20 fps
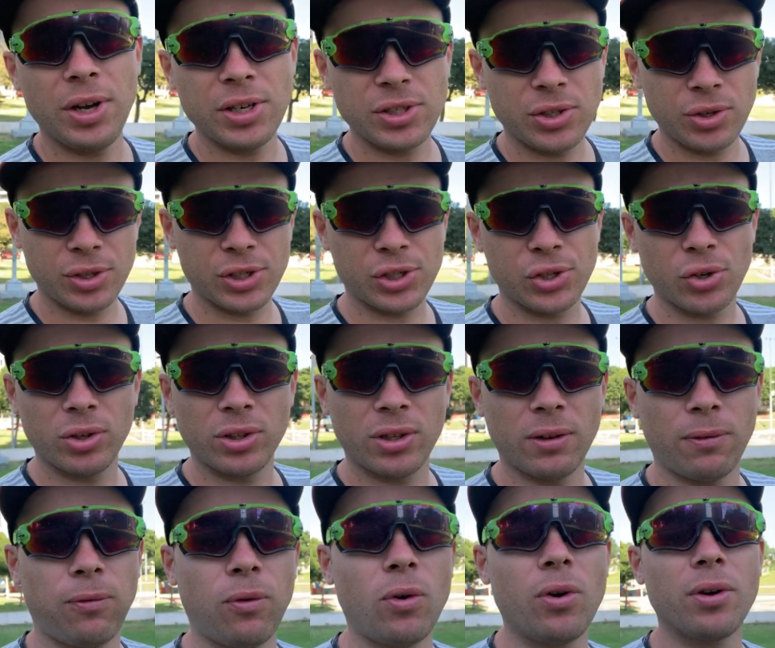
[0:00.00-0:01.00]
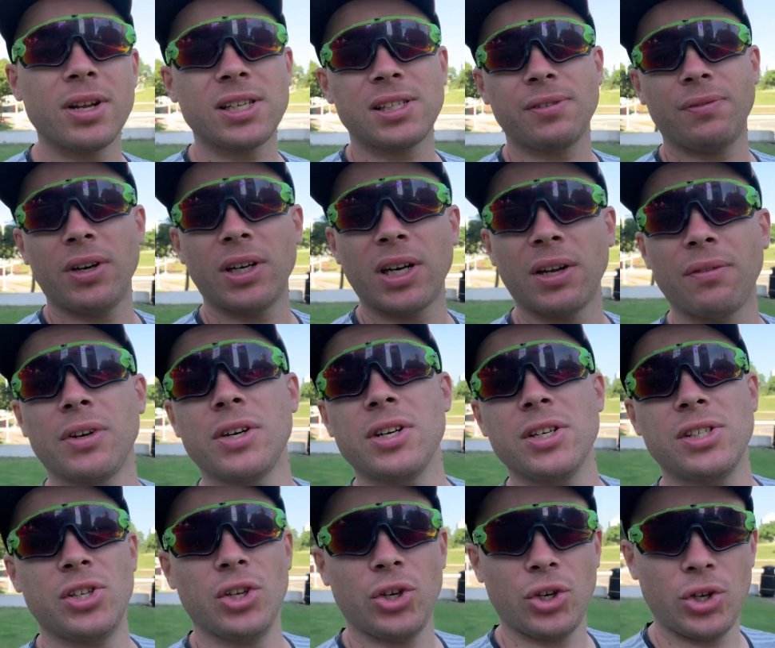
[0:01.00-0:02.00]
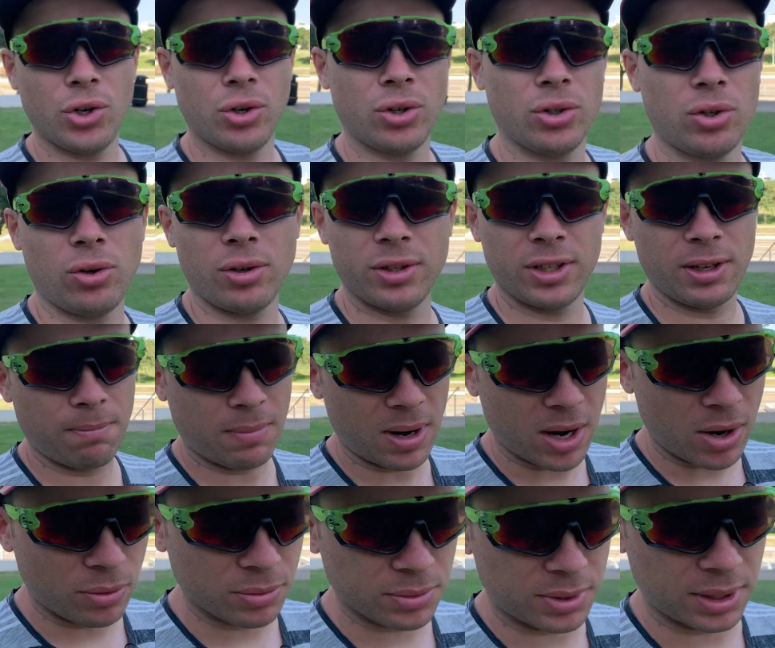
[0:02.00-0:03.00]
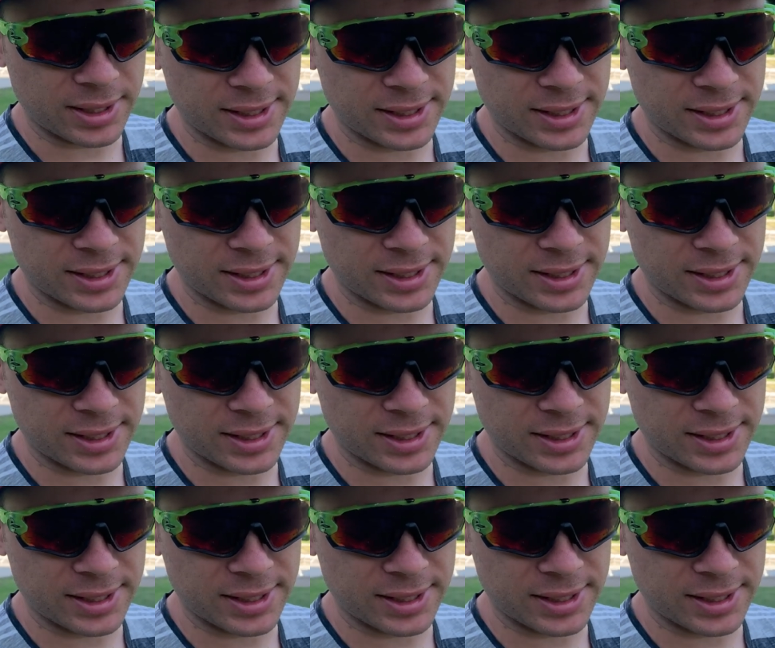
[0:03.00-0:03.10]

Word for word: as you saw, the phone is very, very secured on the mount.